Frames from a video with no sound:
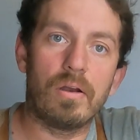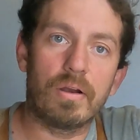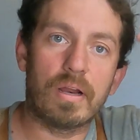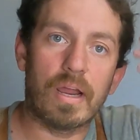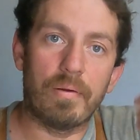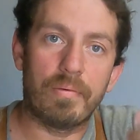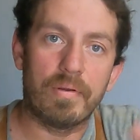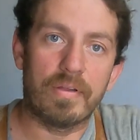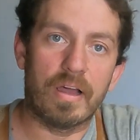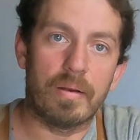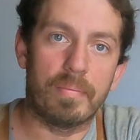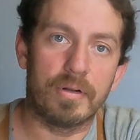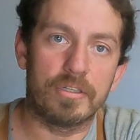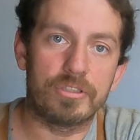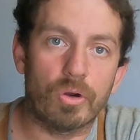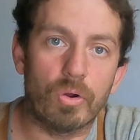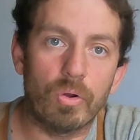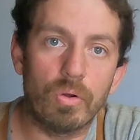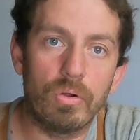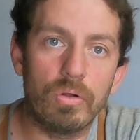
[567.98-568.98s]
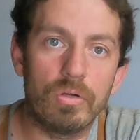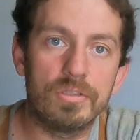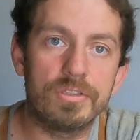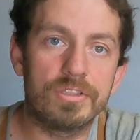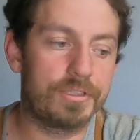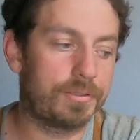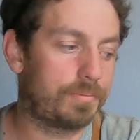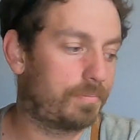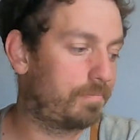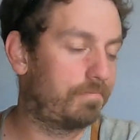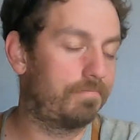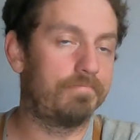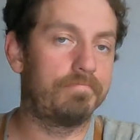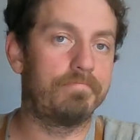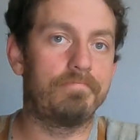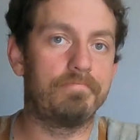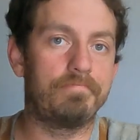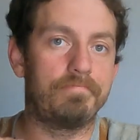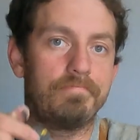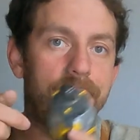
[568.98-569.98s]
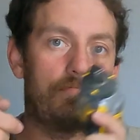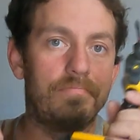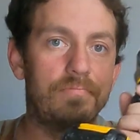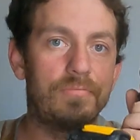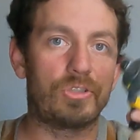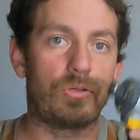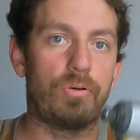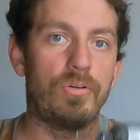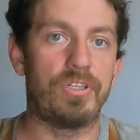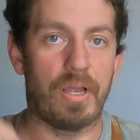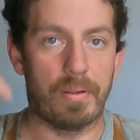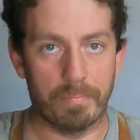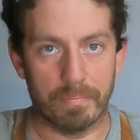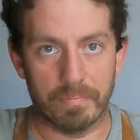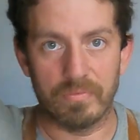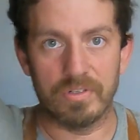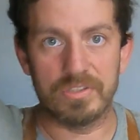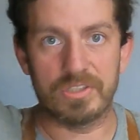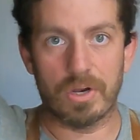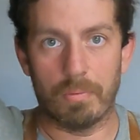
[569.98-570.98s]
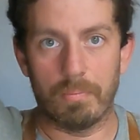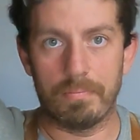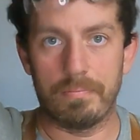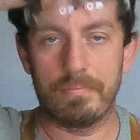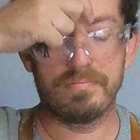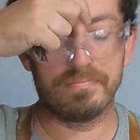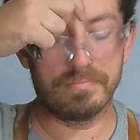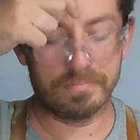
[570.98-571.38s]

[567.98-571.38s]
Okay, we got a bunch of holes. Screw time, let's go.